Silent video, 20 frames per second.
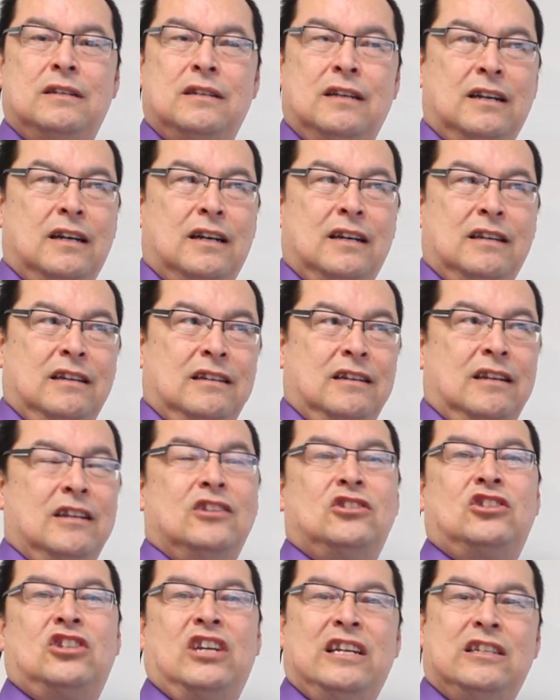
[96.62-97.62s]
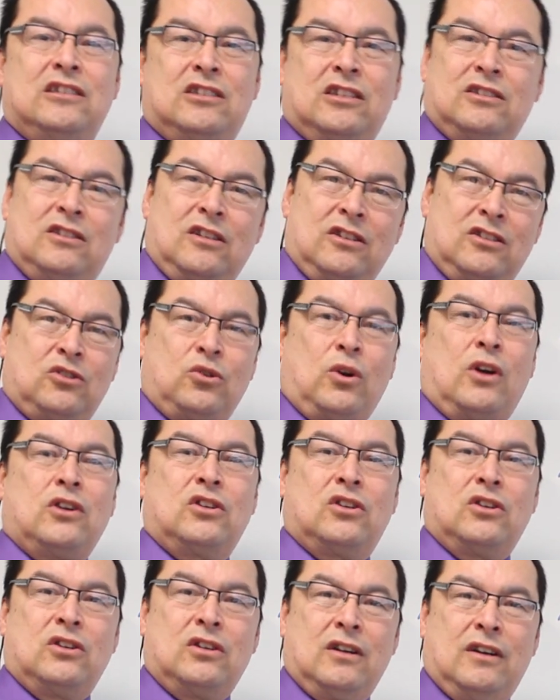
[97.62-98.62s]
it changes the
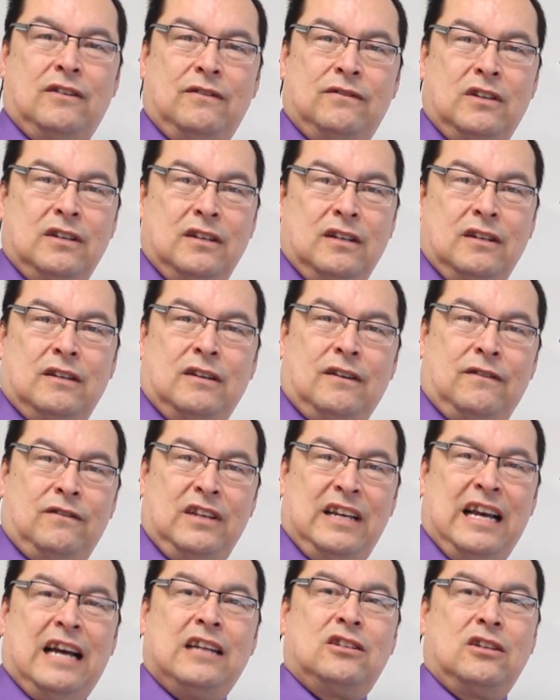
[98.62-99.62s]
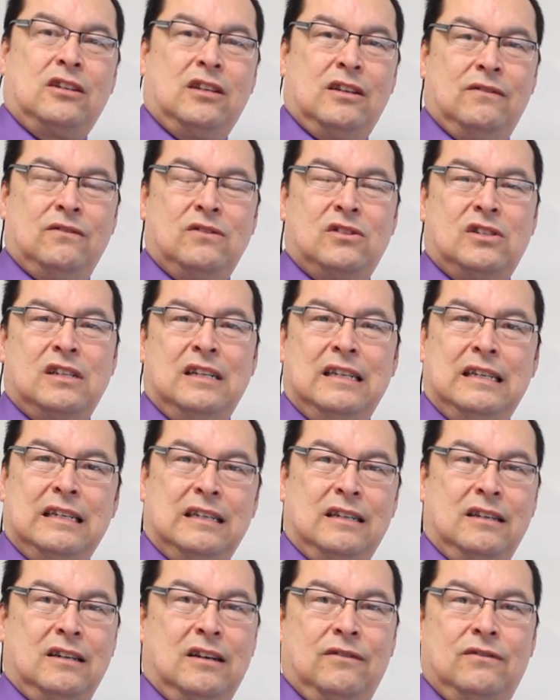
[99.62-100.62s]
structure of the adjectives,
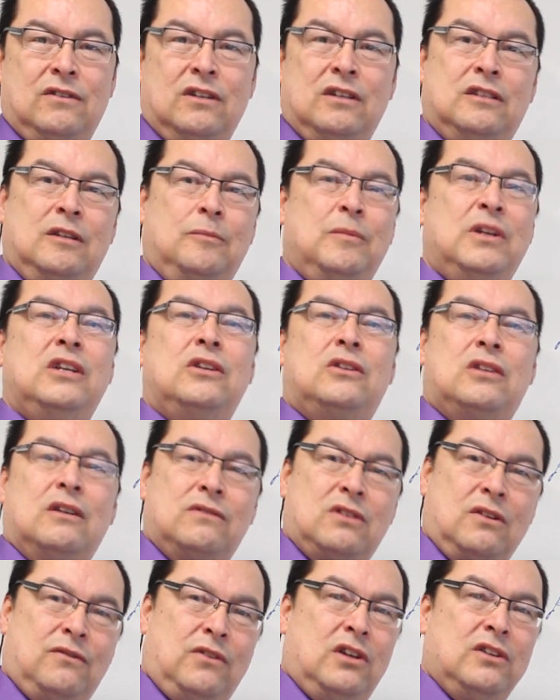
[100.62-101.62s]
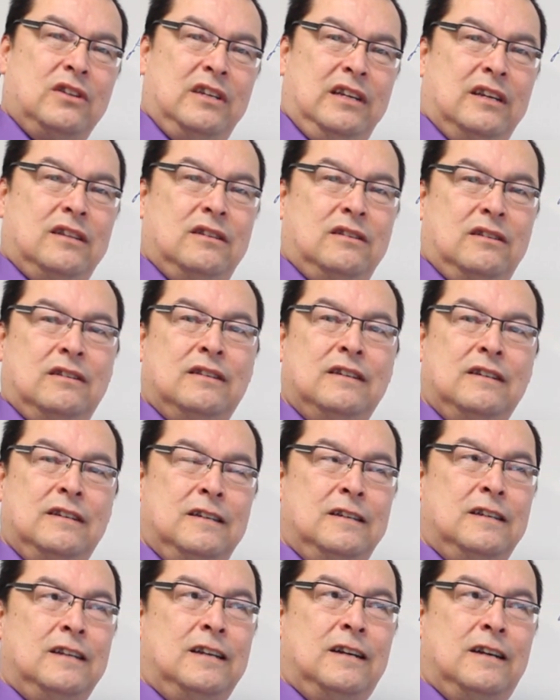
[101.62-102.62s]
of the diminutives, of all the
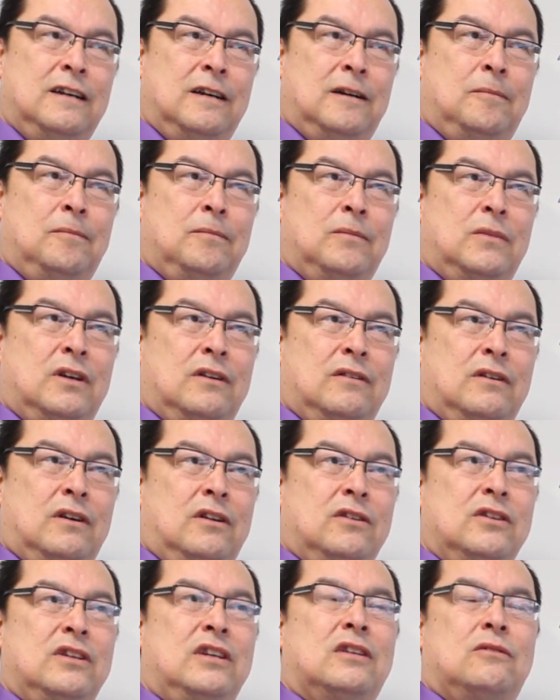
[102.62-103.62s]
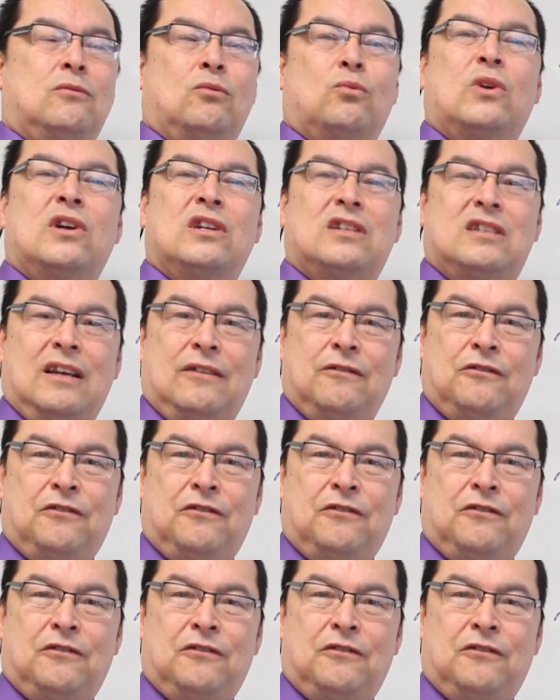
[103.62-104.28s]
other words that